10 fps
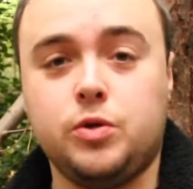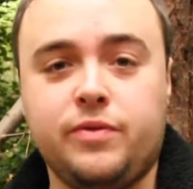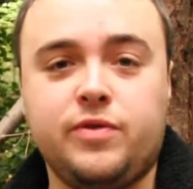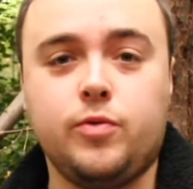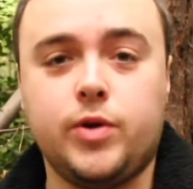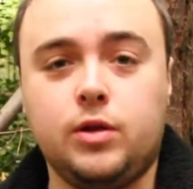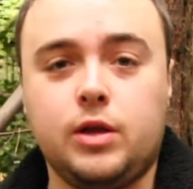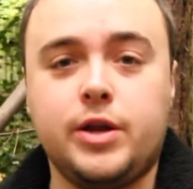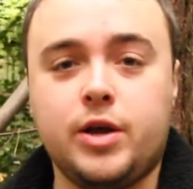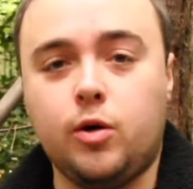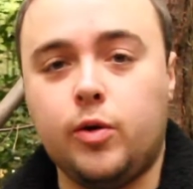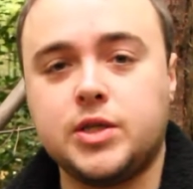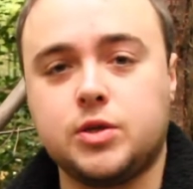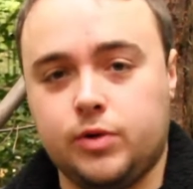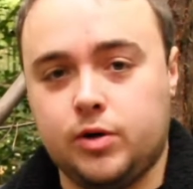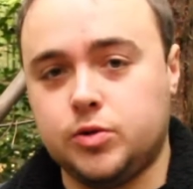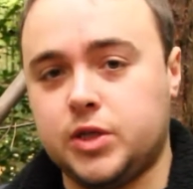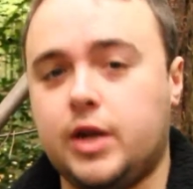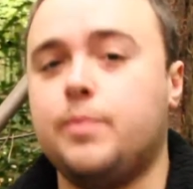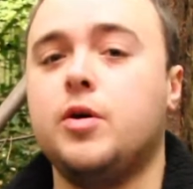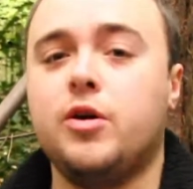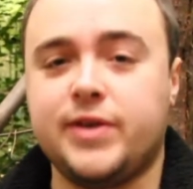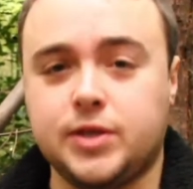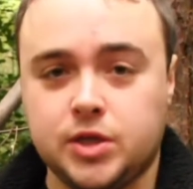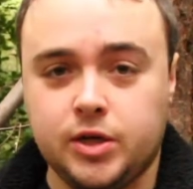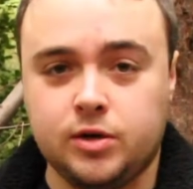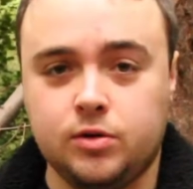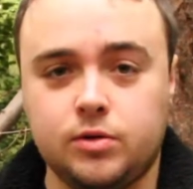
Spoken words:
if you will, and it always grows in a perfect circle.